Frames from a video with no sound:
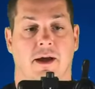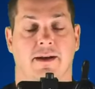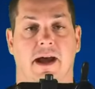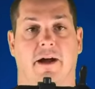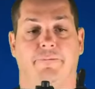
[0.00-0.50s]

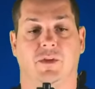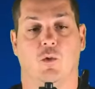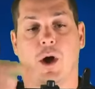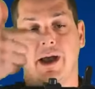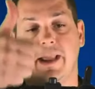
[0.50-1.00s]
Now, the
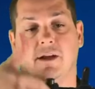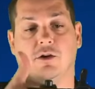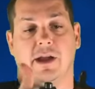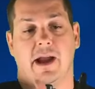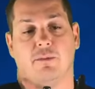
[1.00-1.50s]
wide angle
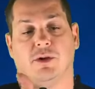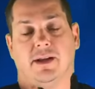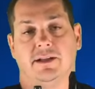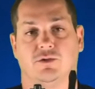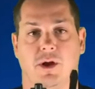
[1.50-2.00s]
camera
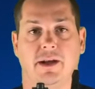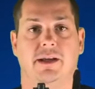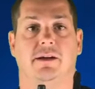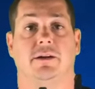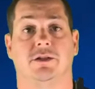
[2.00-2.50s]
lens right
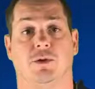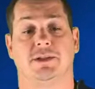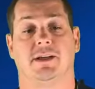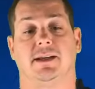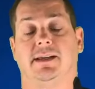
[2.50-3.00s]
here is what's
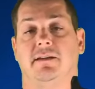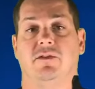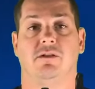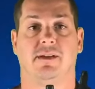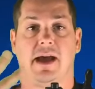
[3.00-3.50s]
gonna give
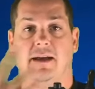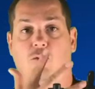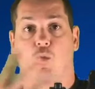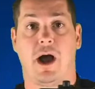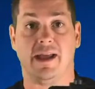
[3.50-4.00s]
you that
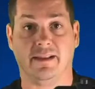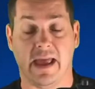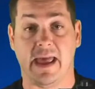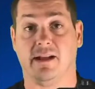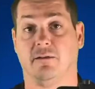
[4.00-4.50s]
wide
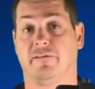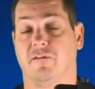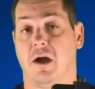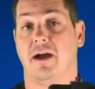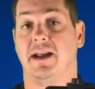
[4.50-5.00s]
angle
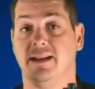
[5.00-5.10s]
front,